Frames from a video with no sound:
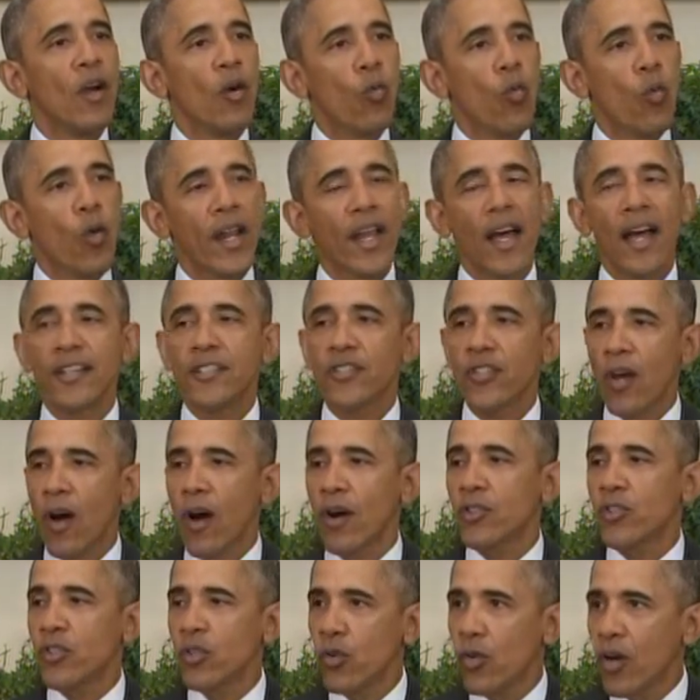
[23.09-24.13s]
When I
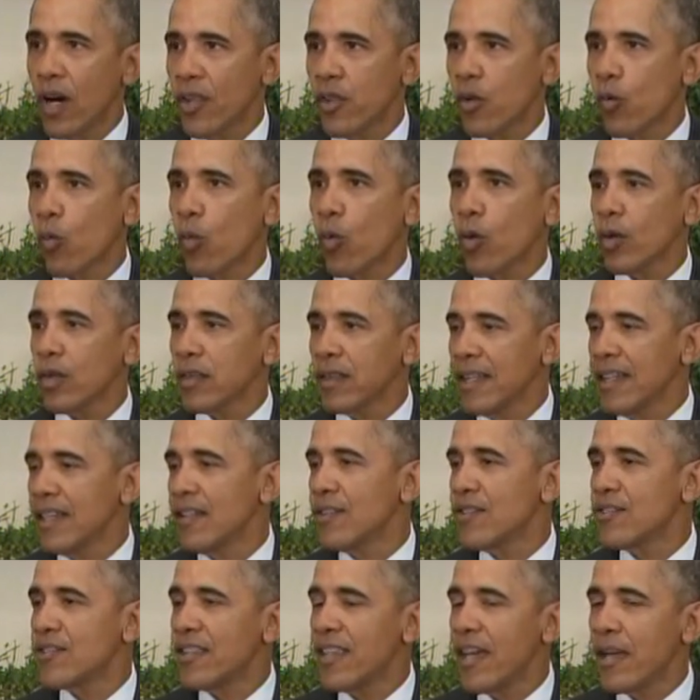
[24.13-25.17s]
talk to other world
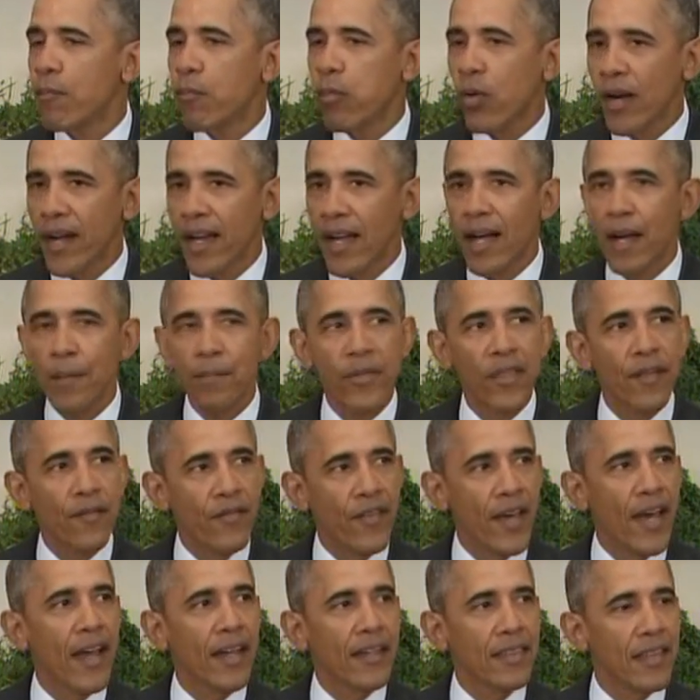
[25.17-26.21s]
leaders, they bring up the
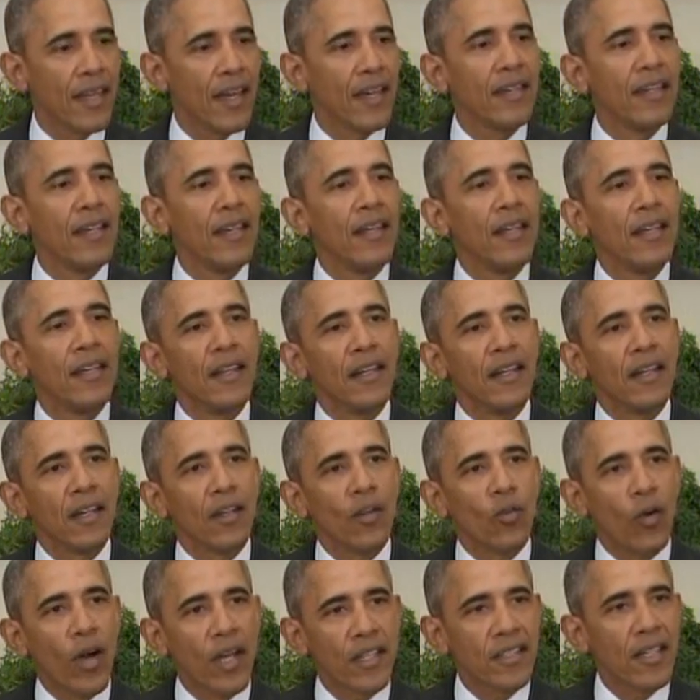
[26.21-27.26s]
fact that
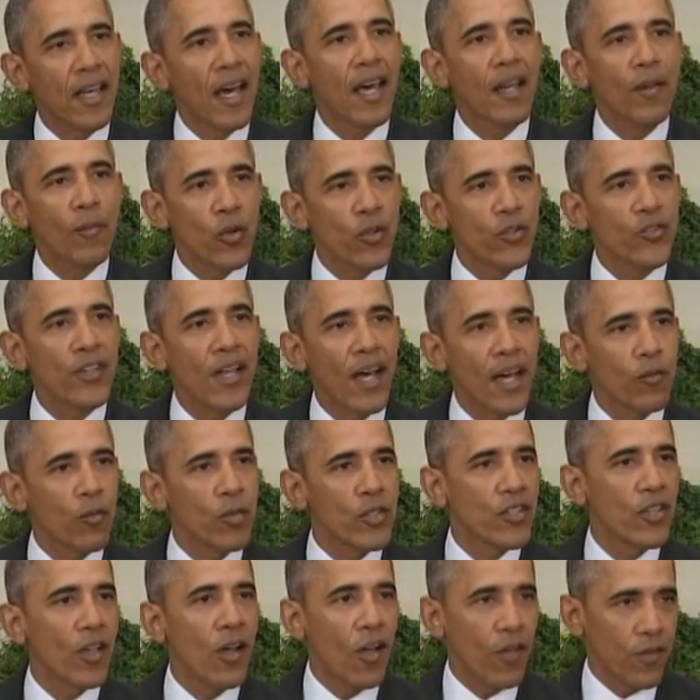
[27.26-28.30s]
Guantanamo is not
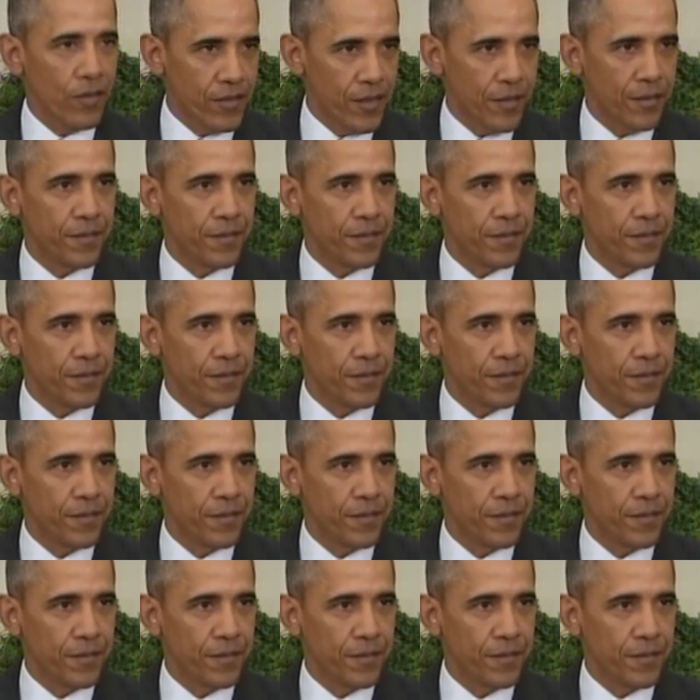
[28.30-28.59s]
resolved.